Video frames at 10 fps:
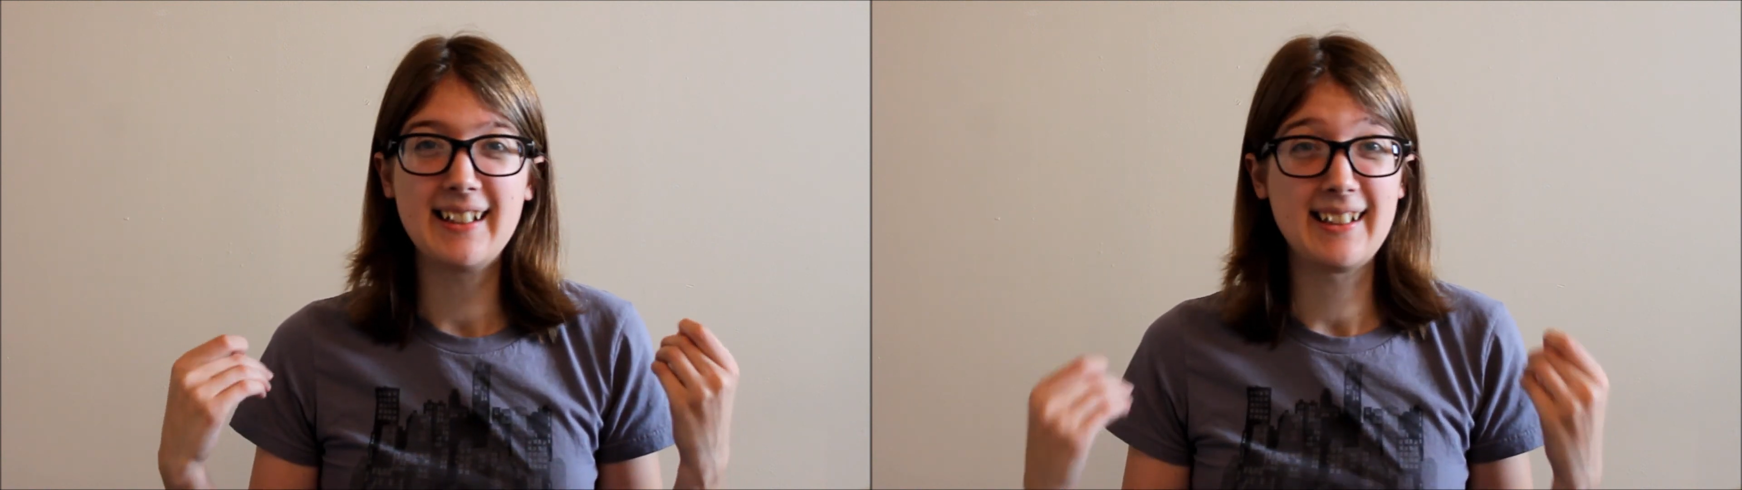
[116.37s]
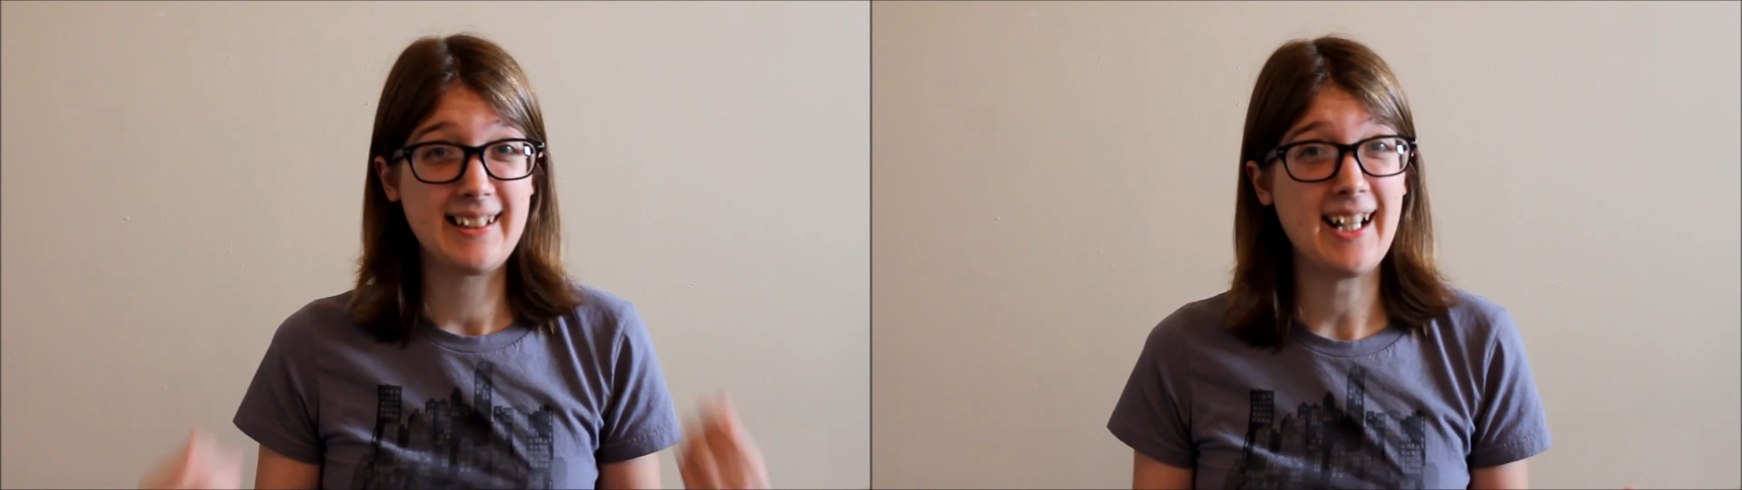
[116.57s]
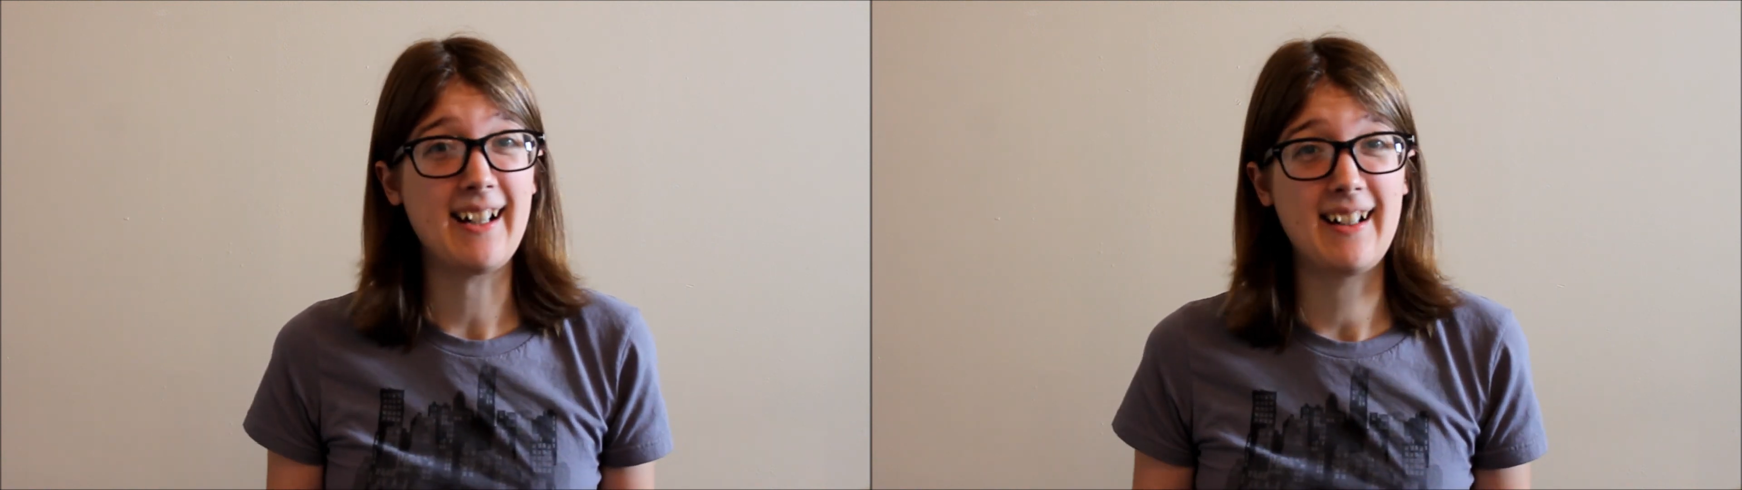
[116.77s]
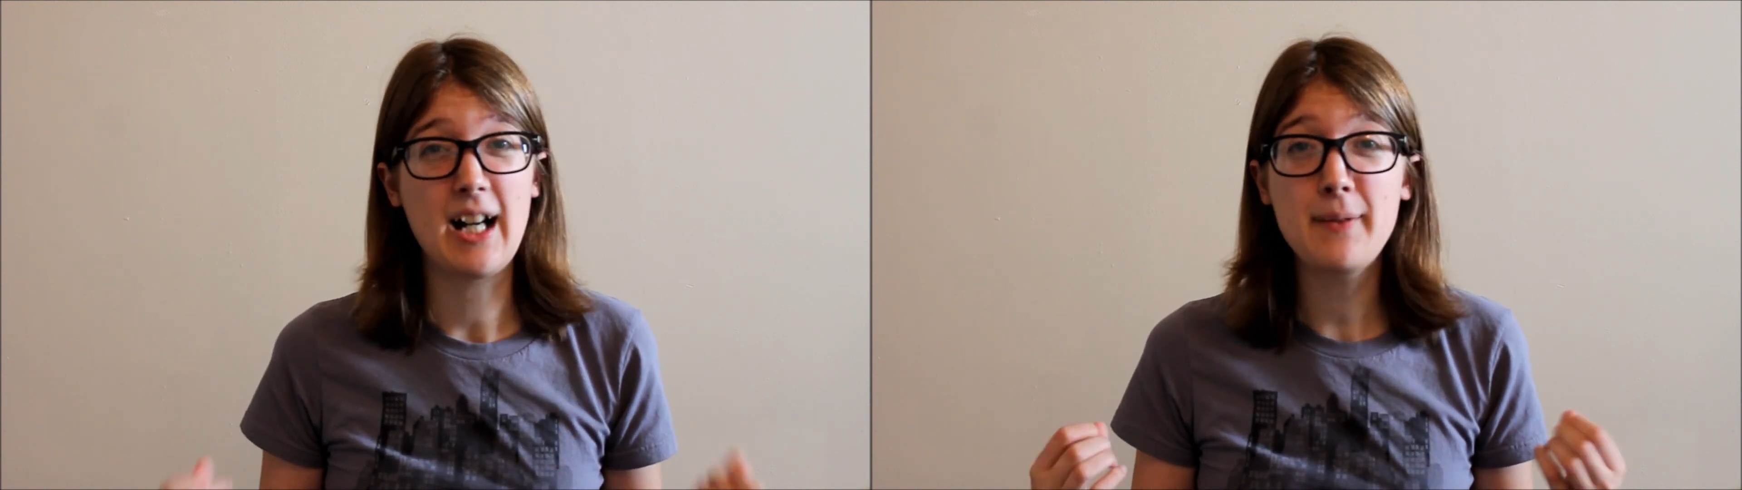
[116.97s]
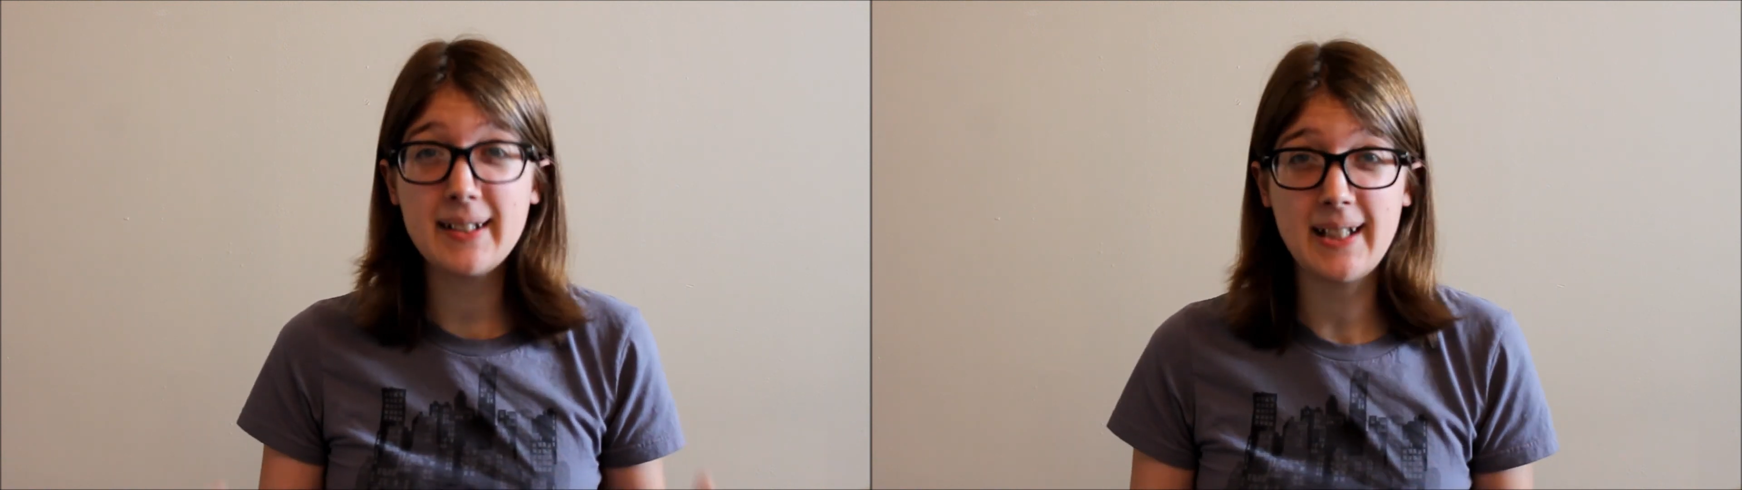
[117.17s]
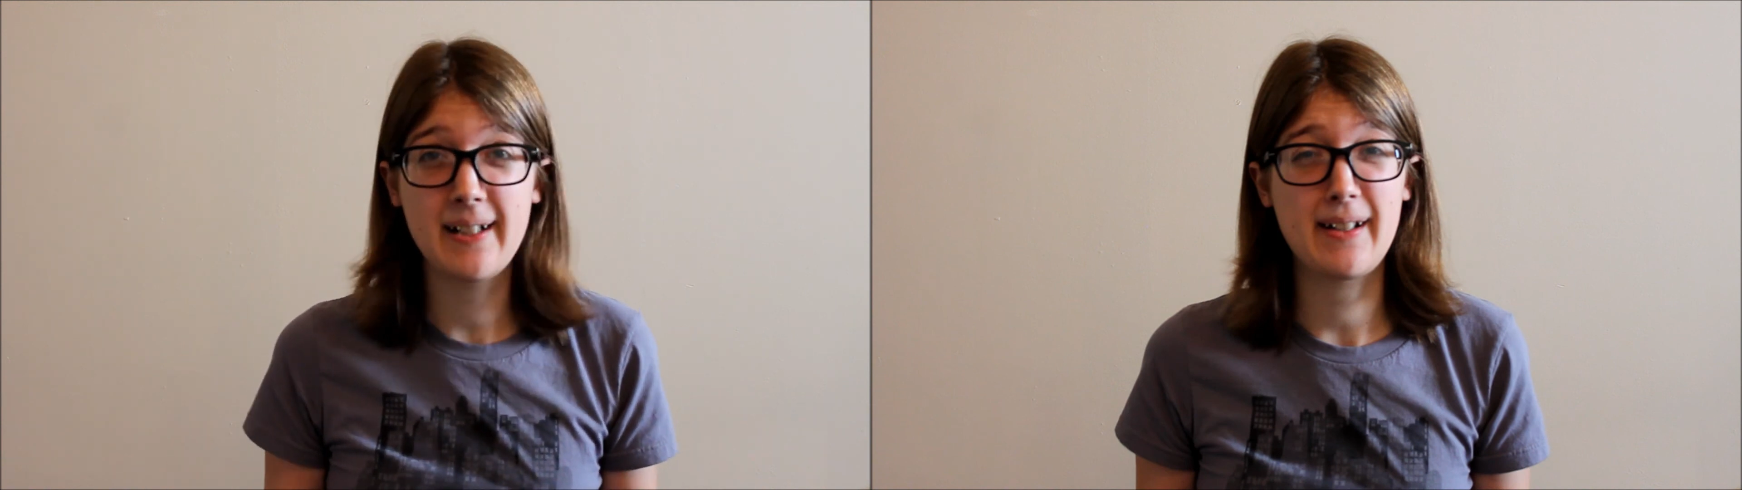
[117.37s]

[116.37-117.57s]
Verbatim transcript: yeah, I'm excited.